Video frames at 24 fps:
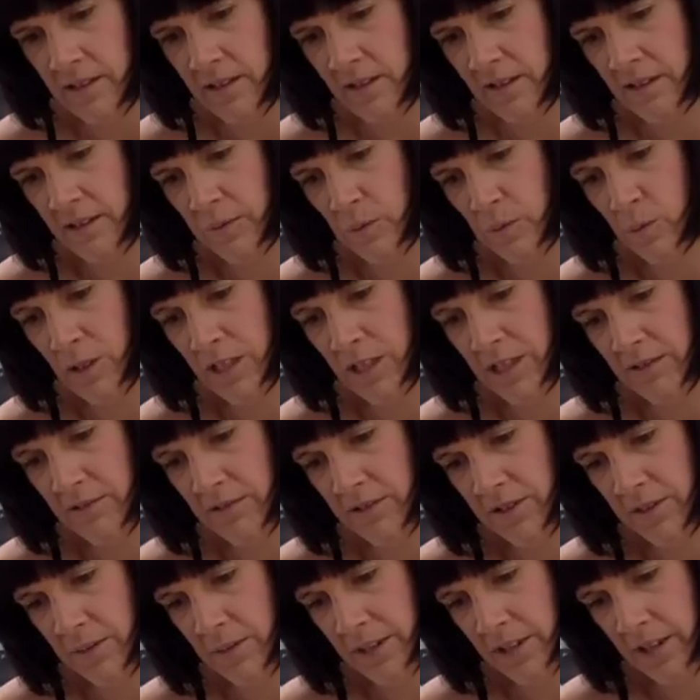as well,
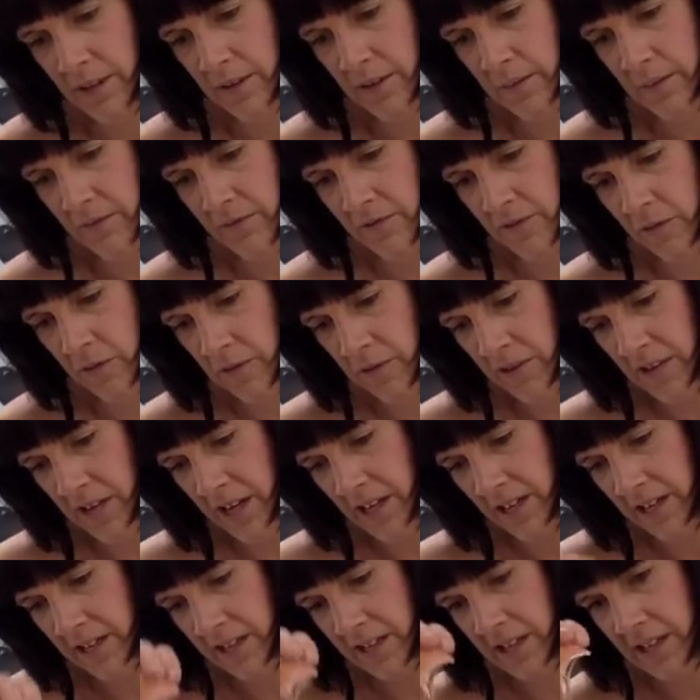so we're going for
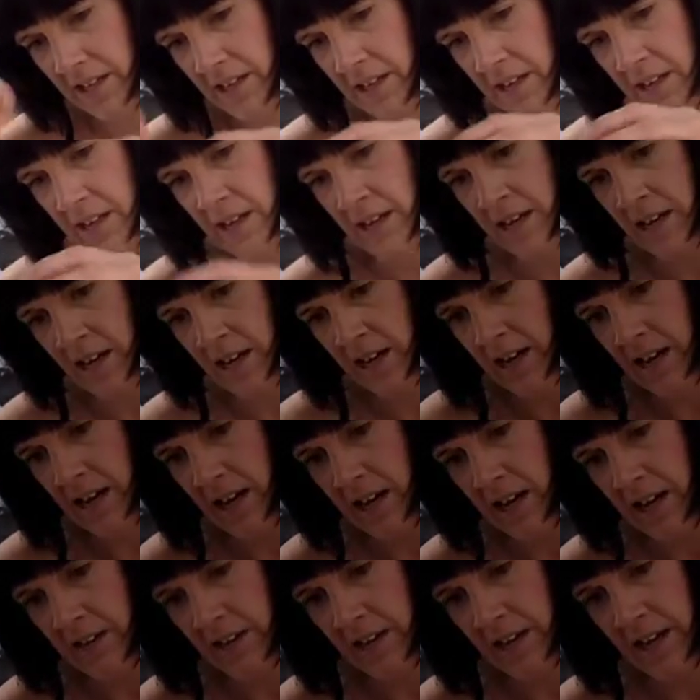this.
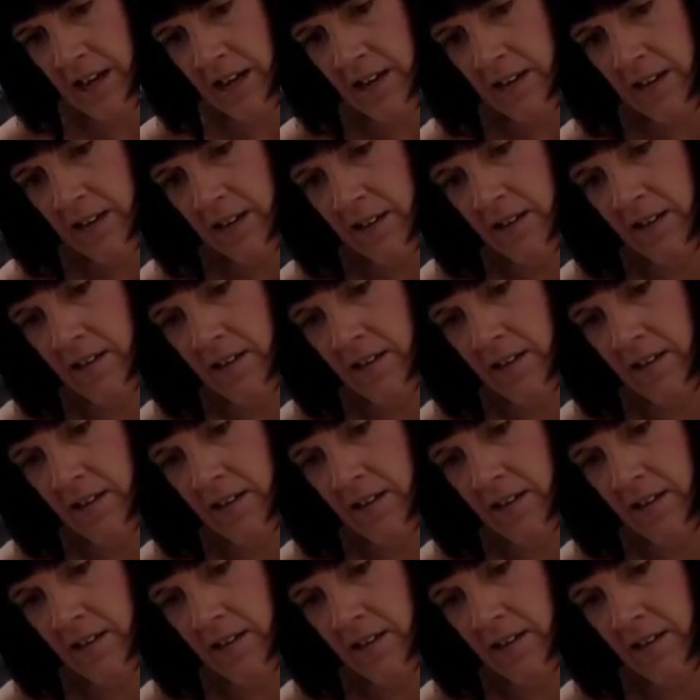And then